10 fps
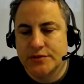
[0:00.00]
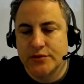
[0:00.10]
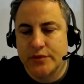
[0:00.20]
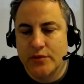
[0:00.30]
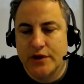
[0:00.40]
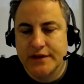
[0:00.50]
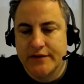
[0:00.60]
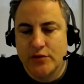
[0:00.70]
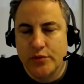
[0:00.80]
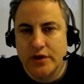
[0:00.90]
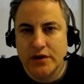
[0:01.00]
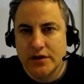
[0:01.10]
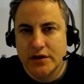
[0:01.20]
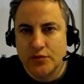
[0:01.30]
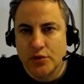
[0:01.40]
So we wanted to have
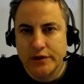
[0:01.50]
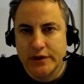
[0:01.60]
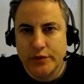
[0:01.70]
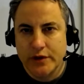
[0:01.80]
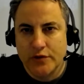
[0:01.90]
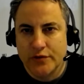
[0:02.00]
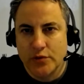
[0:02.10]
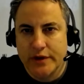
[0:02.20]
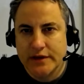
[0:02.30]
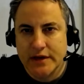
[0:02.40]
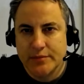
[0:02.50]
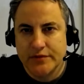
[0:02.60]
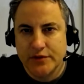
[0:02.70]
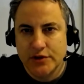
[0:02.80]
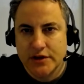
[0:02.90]
a rolling week over week type of
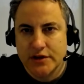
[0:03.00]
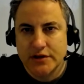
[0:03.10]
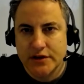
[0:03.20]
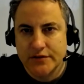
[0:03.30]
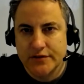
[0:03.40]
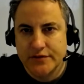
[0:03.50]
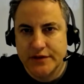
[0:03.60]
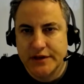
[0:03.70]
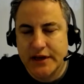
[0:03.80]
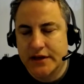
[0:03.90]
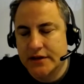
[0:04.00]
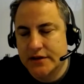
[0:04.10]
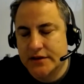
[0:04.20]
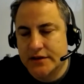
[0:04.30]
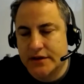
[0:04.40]
look of the data.
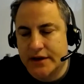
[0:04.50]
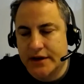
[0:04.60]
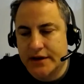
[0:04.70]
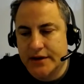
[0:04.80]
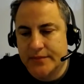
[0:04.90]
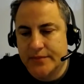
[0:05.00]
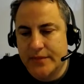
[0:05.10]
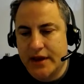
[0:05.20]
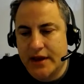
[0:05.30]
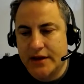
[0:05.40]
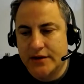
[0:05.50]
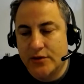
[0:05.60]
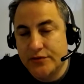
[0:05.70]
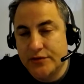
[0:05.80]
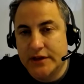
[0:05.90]
And
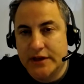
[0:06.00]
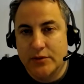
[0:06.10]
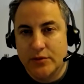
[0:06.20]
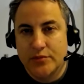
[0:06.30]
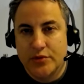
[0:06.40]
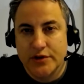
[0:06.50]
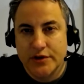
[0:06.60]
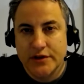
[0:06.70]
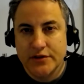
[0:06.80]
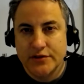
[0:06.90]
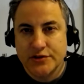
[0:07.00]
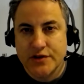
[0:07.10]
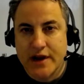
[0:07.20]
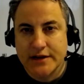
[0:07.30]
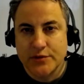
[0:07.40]
hopefully at one point or another,
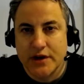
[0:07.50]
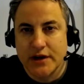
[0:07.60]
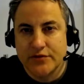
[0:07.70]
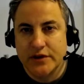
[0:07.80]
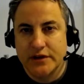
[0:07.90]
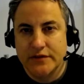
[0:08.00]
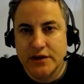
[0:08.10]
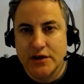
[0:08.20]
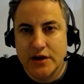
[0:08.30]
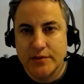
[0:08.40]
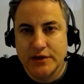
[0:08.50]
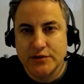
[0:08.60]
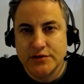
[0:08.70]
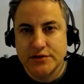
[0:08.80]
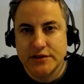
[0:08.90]
track the recovery of the economy to a
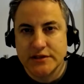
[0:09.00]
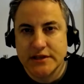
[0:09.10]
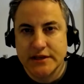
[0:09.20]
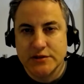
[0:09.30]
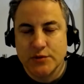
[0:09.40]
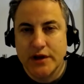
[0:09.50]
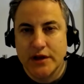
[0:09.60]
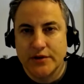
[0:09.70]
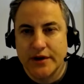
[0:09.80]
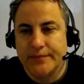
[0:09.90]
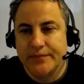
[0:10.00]
certain extent as well, right?